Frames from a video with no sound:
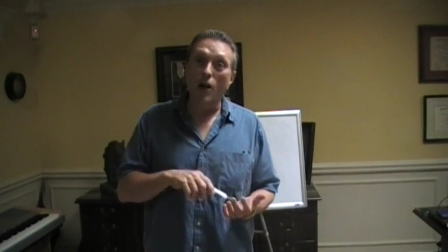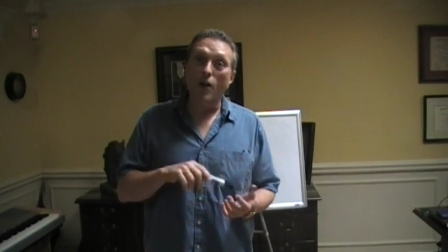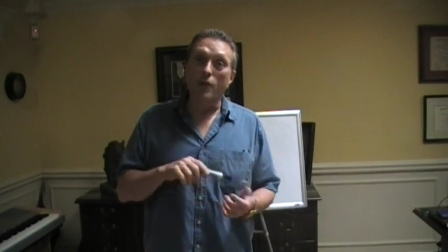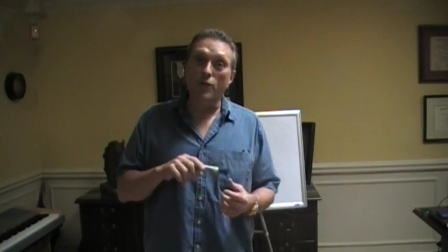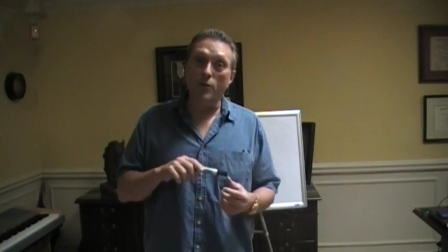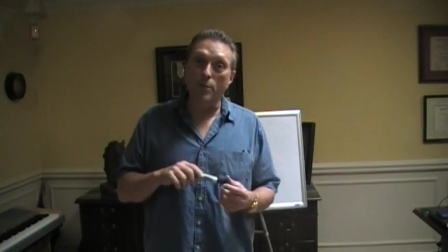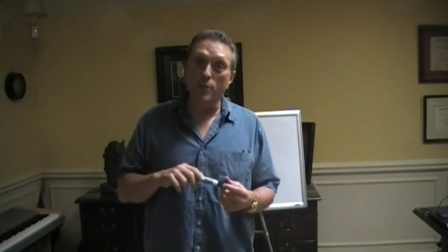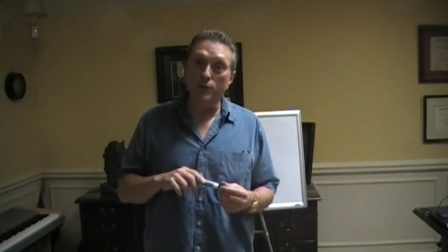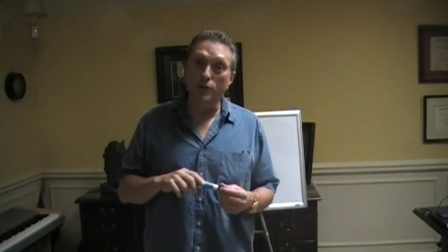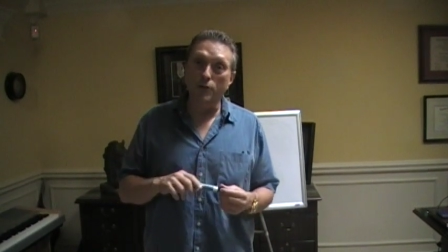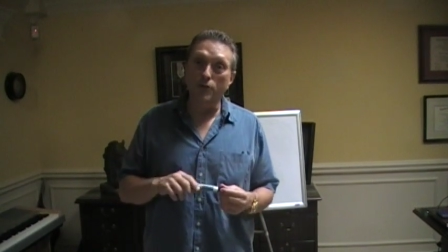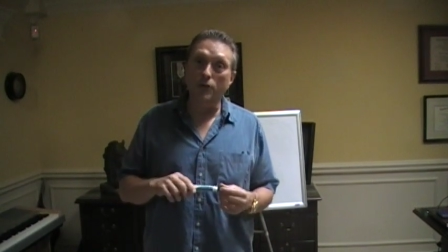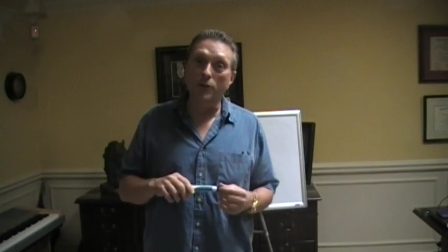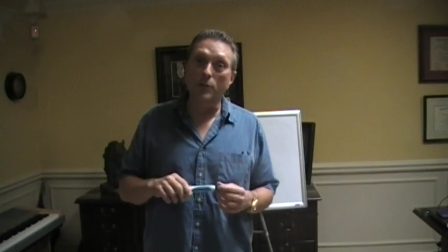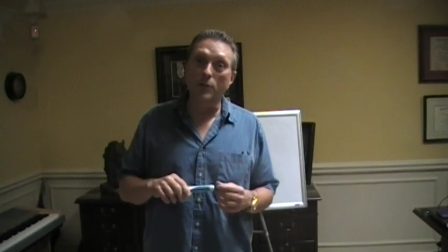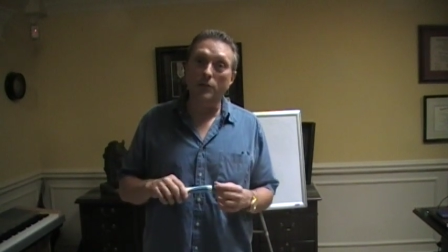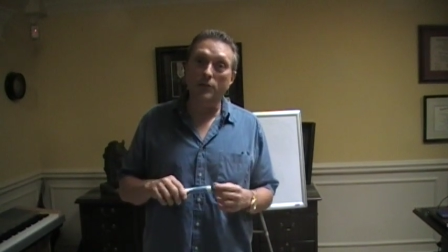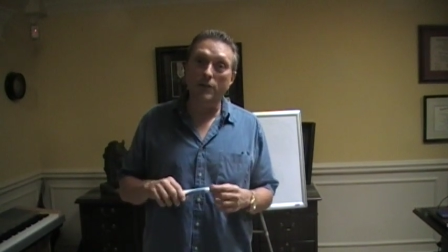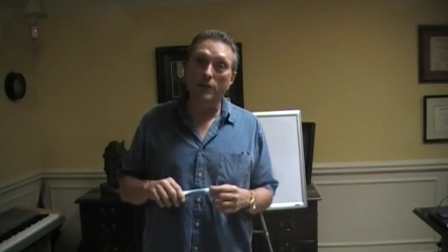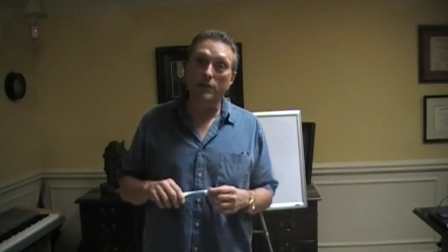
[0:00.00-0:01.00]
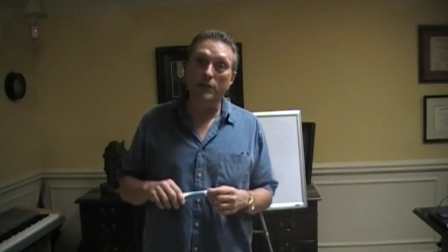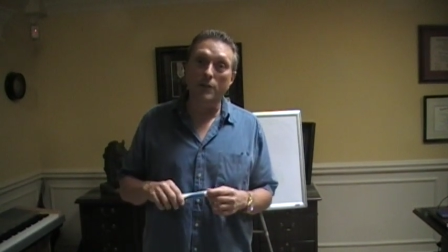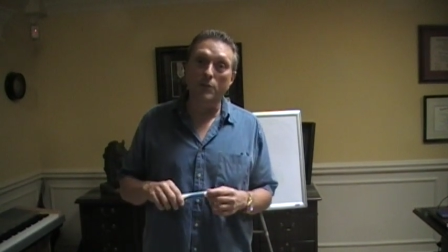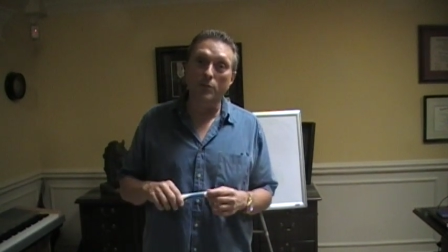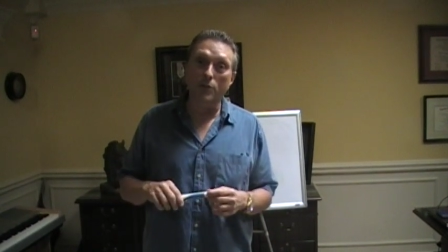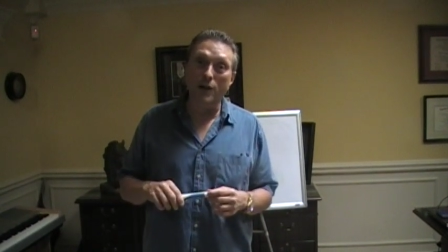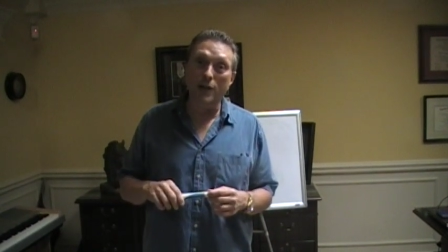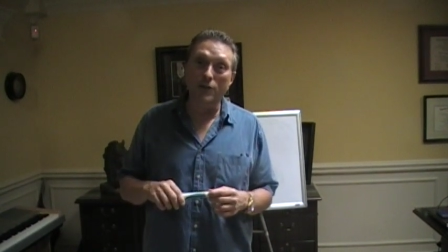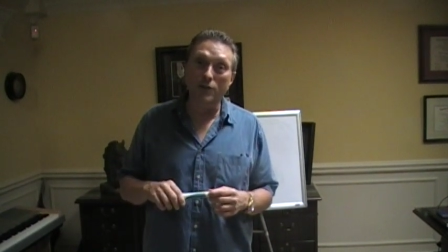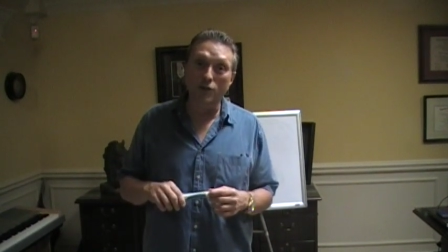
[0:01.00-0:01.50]
for producing malignant
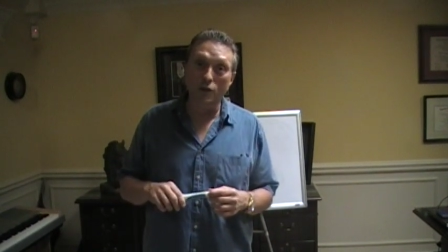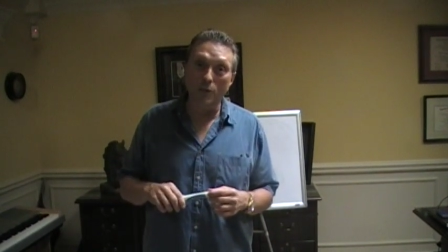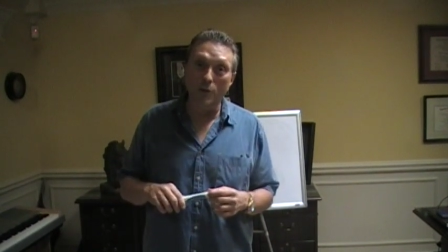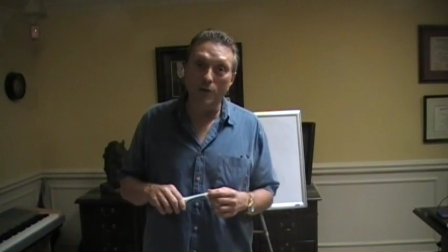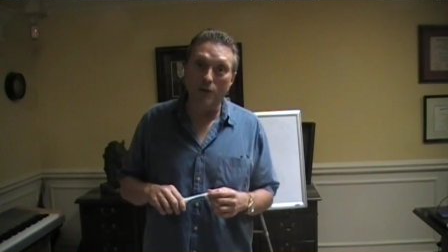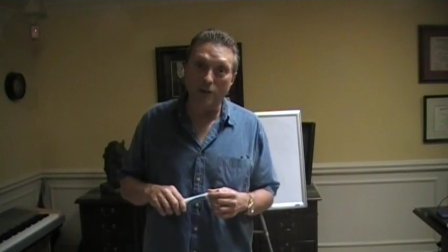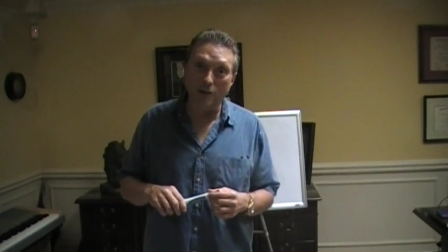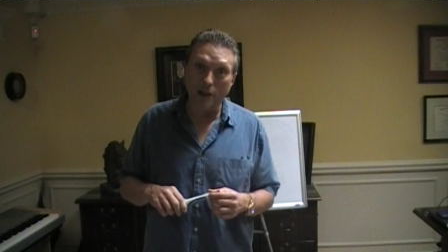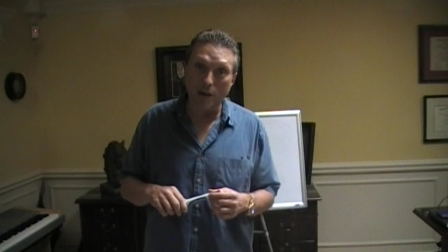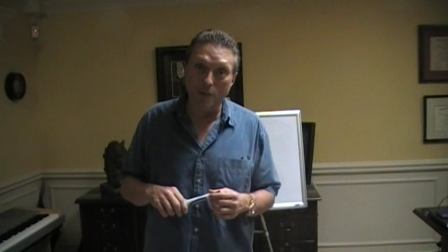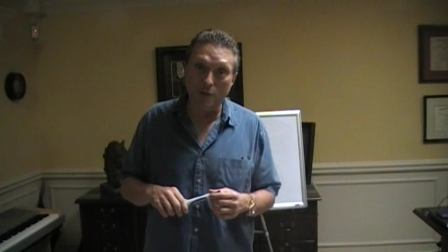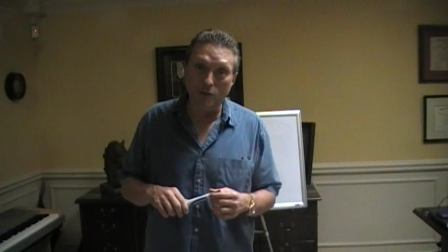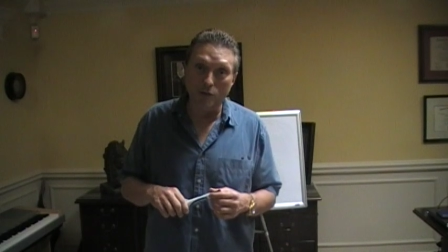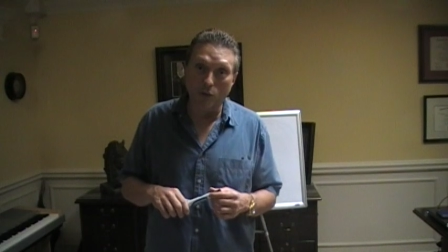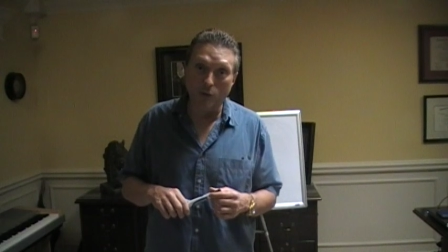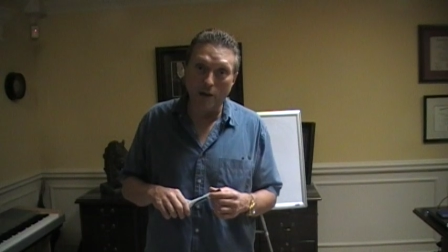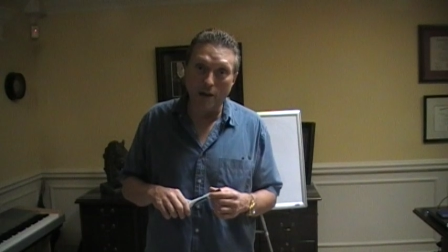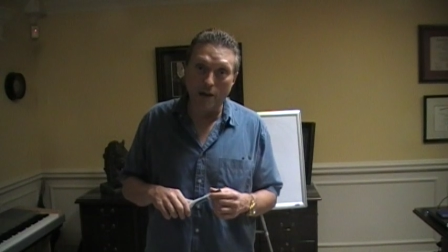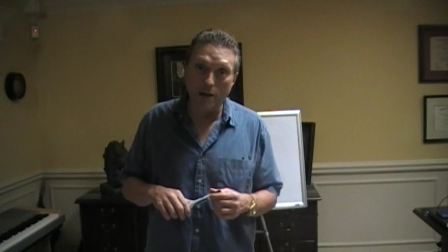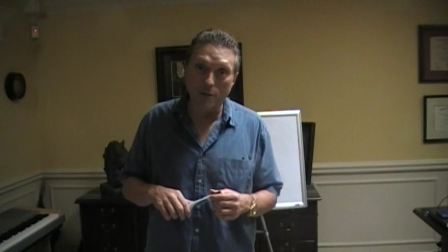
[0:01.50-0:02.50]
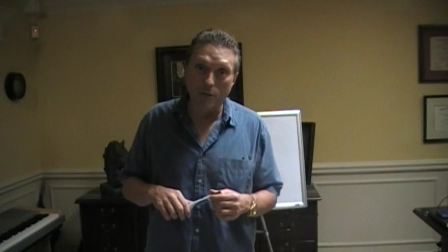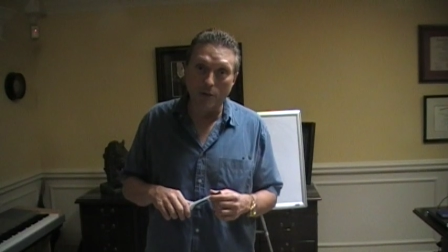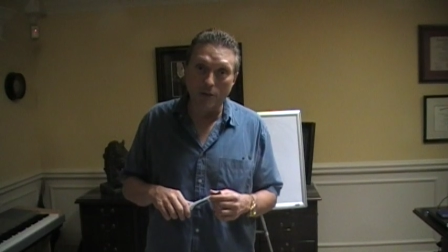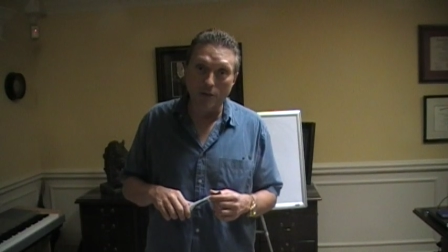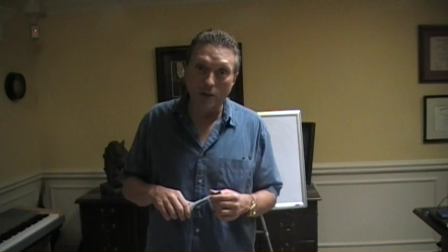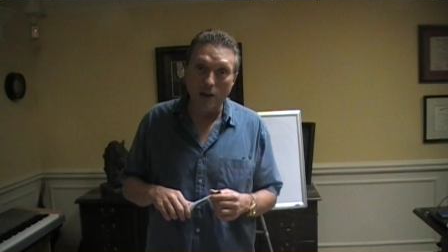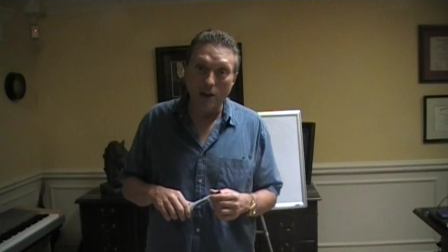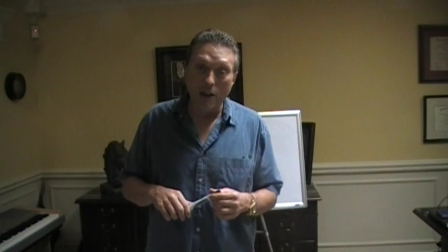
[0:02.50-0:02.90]
brain tumors in laboratory animals.